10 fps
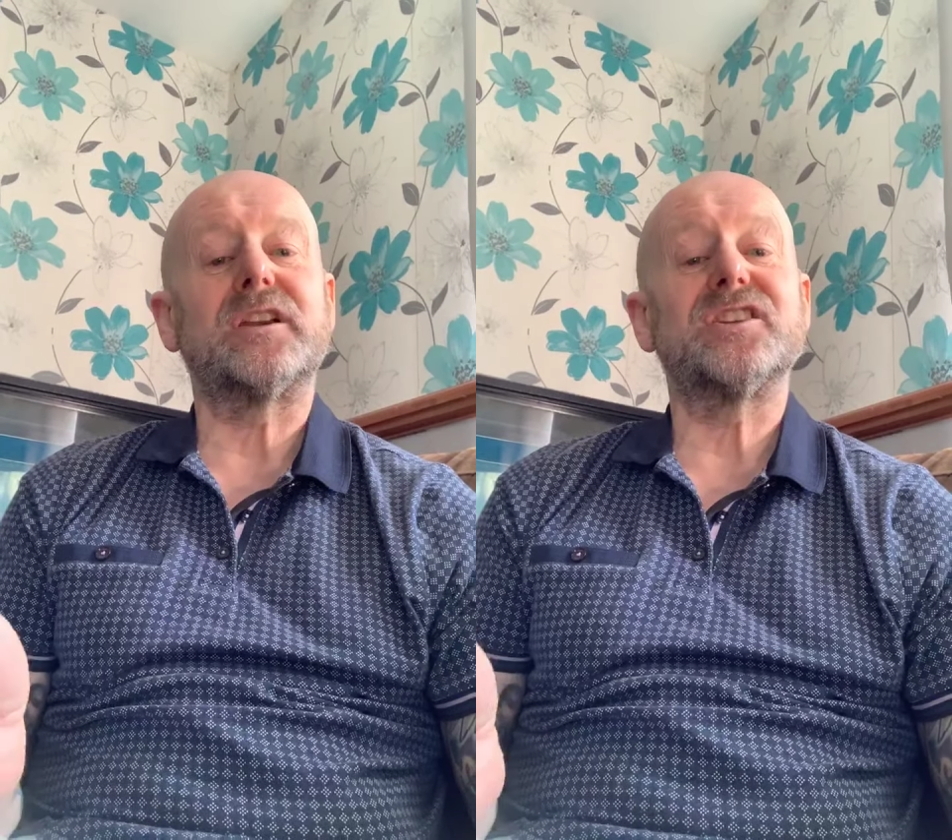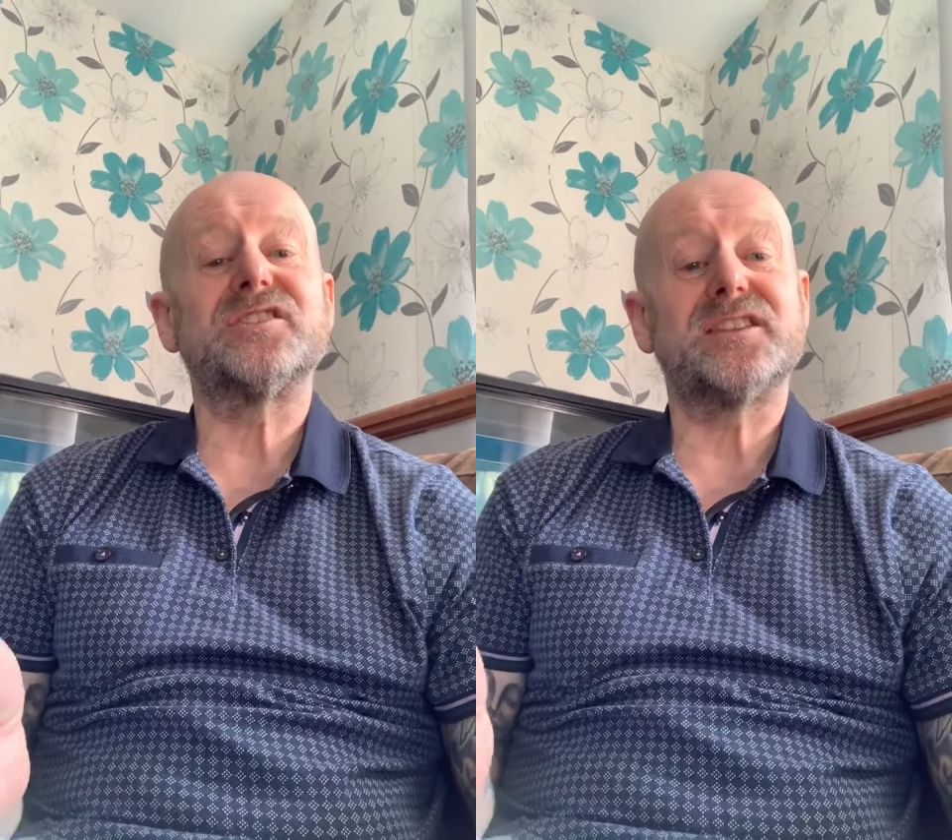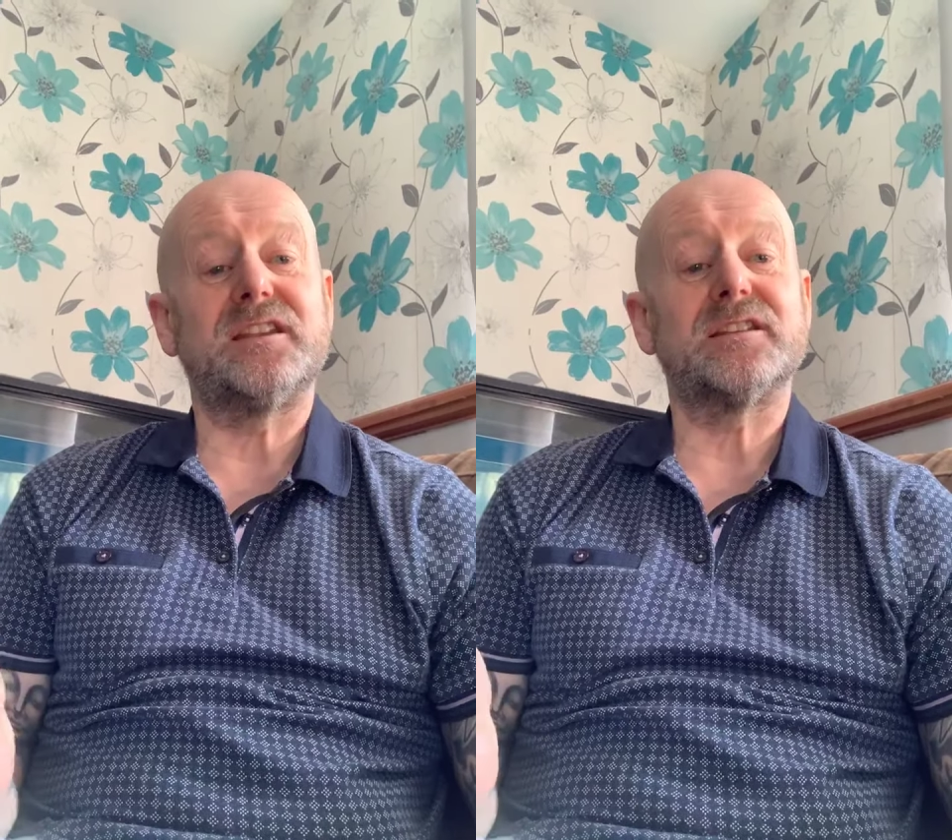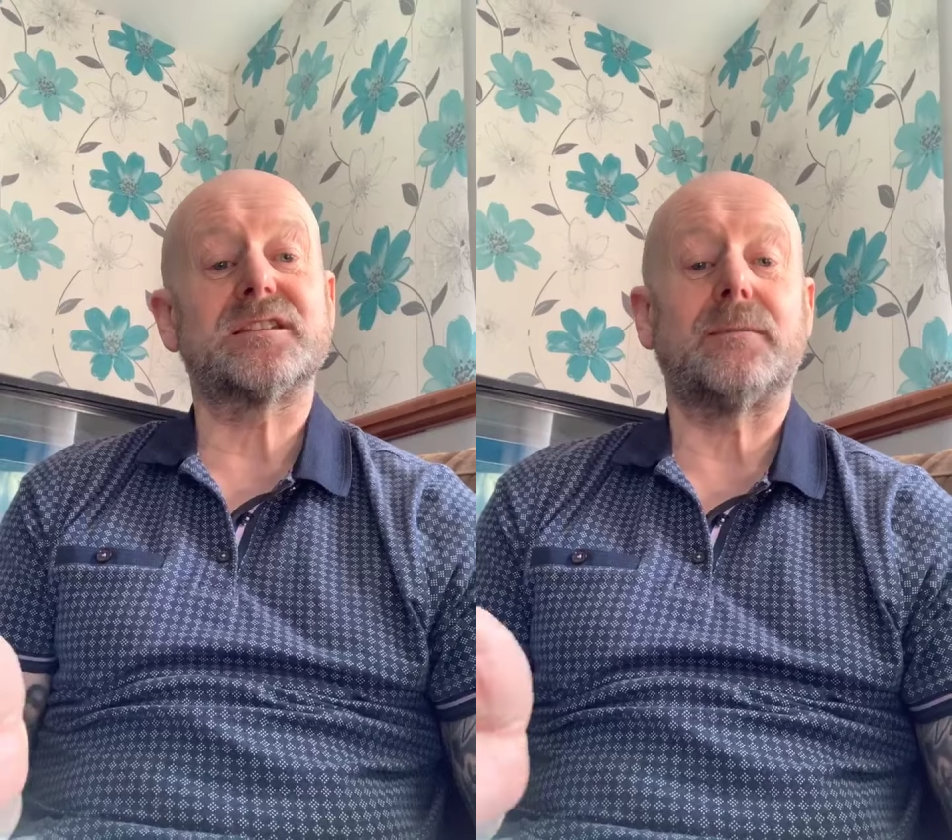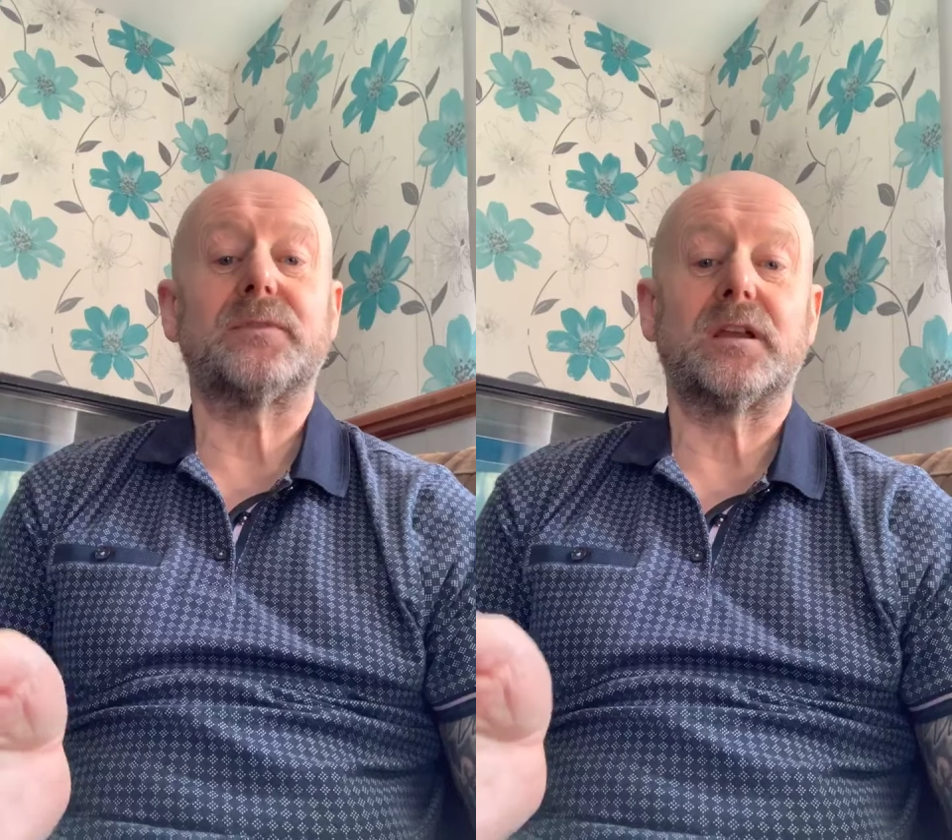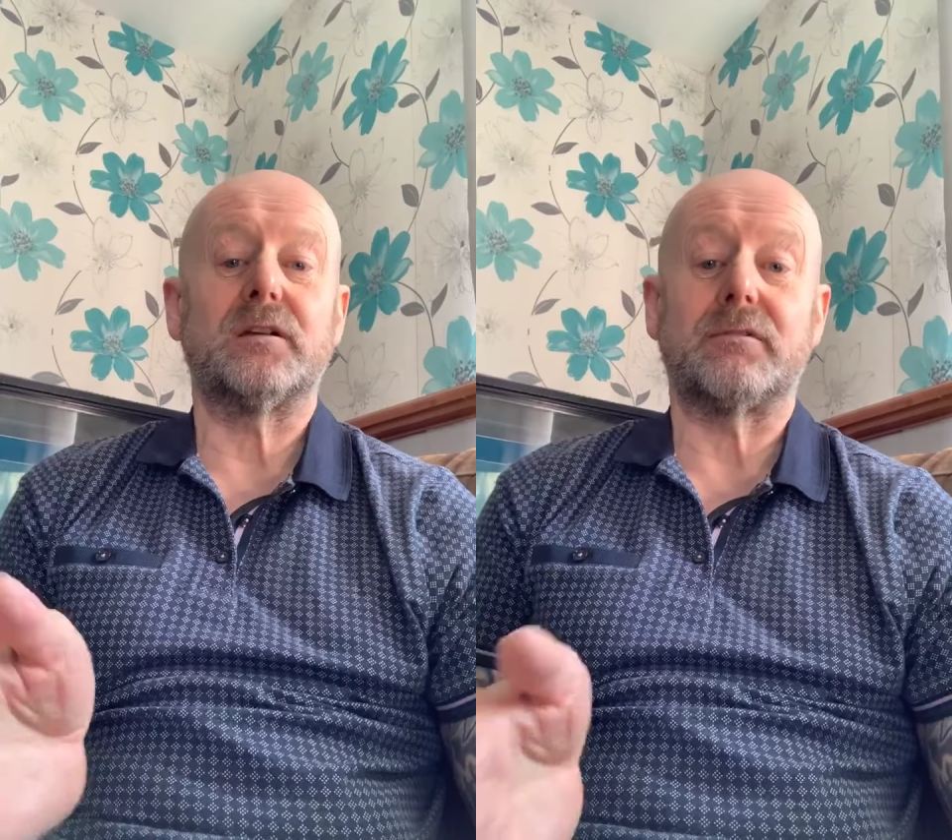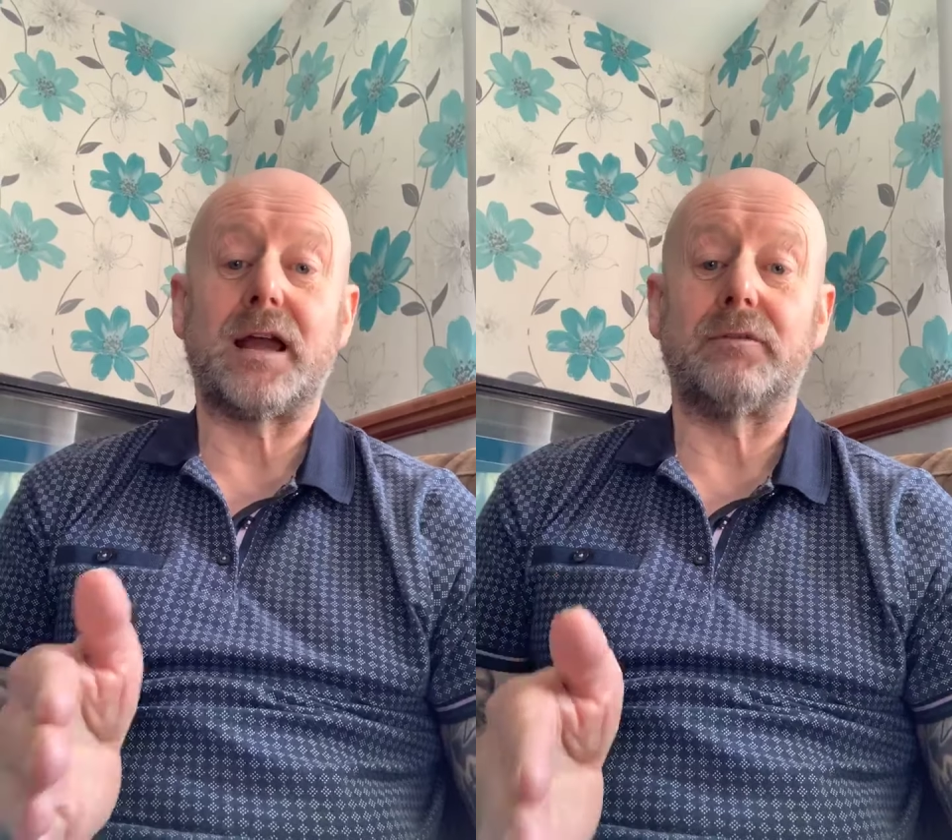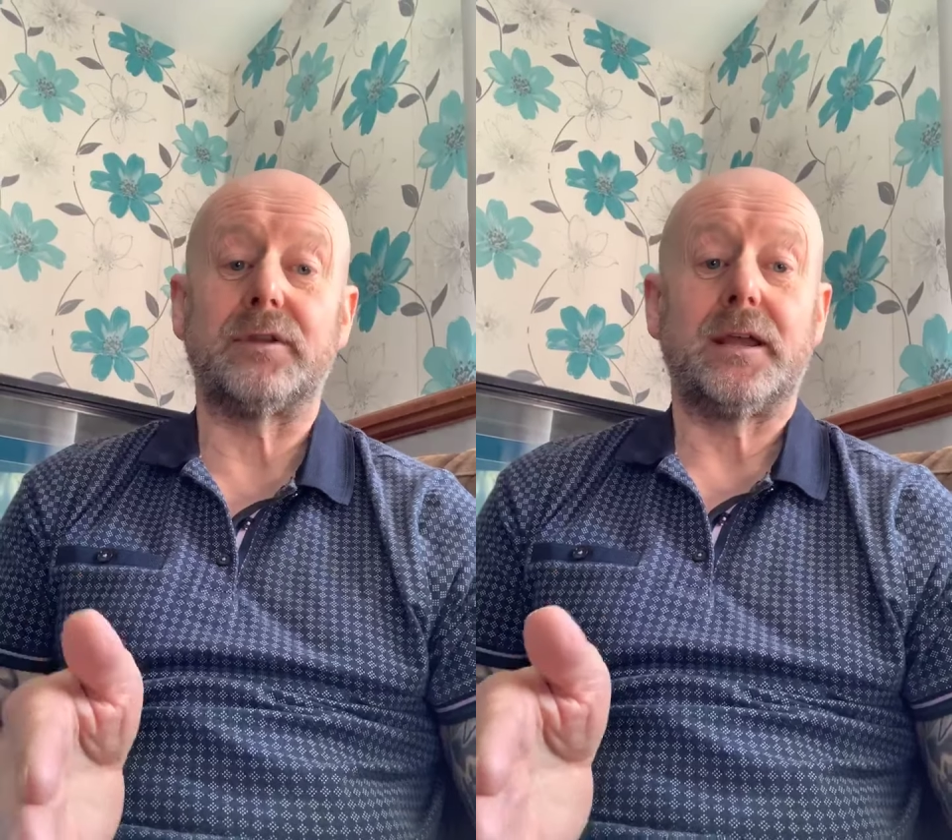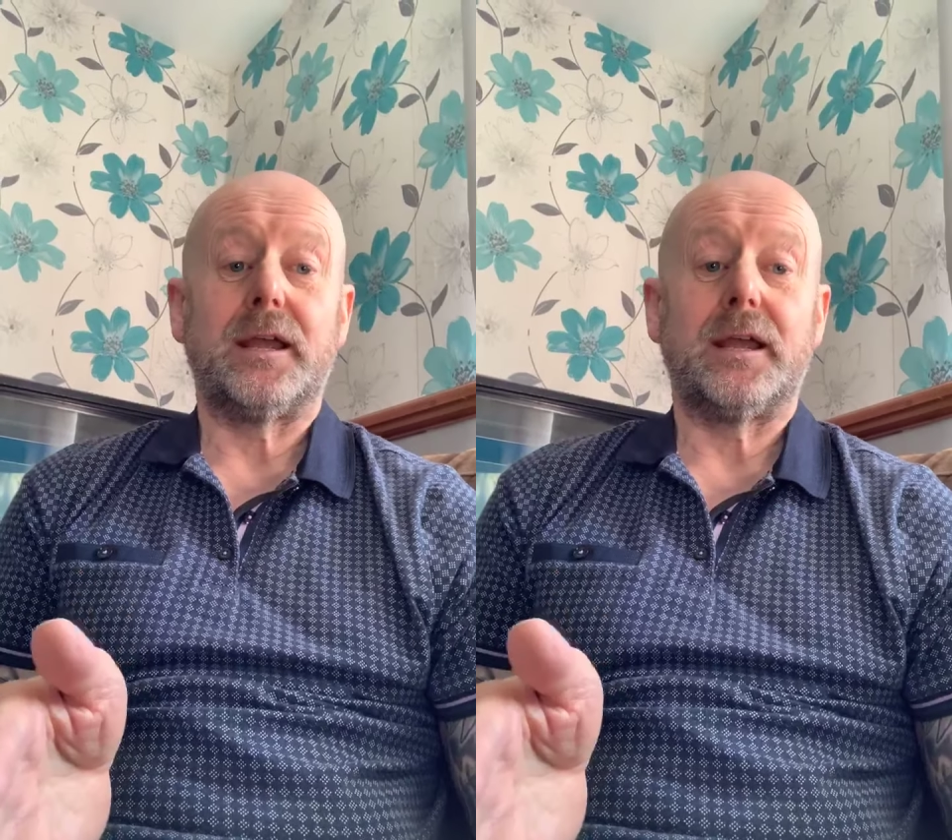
consider something around